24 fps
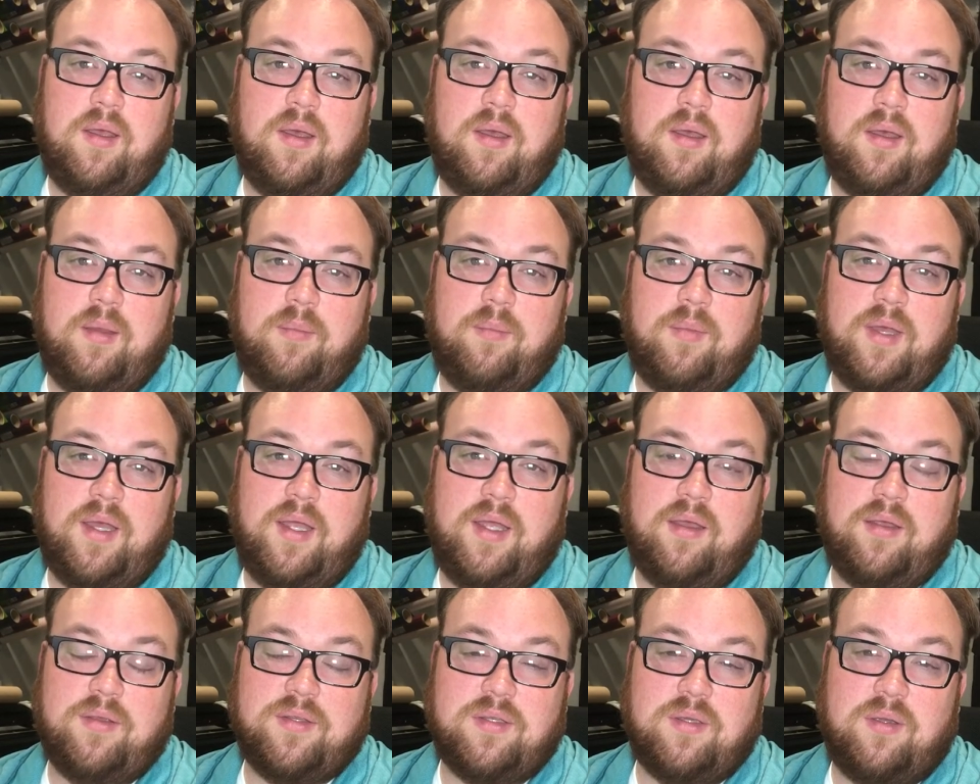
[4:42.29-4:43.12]
Um,
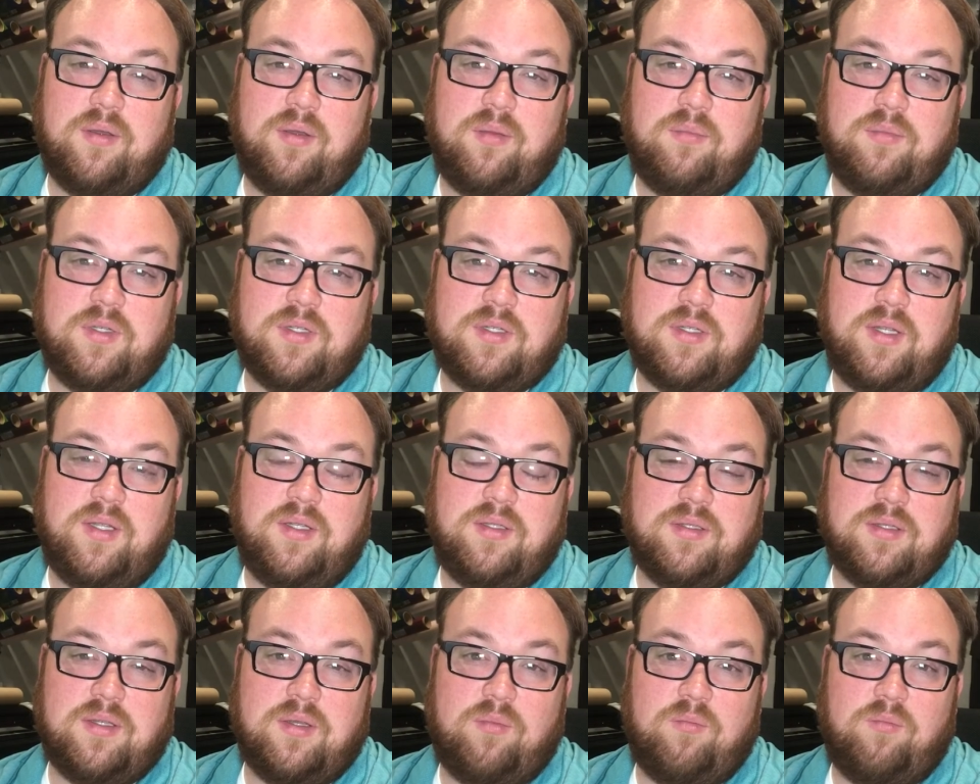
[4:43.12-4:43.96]
I also am just
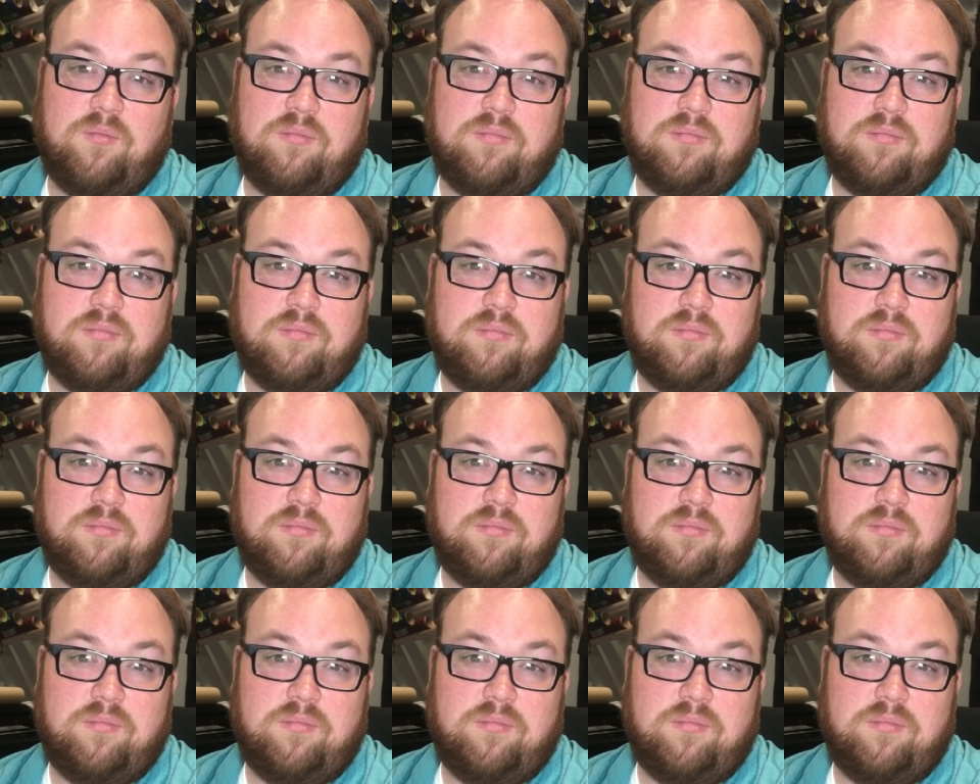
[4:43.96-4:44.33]
in some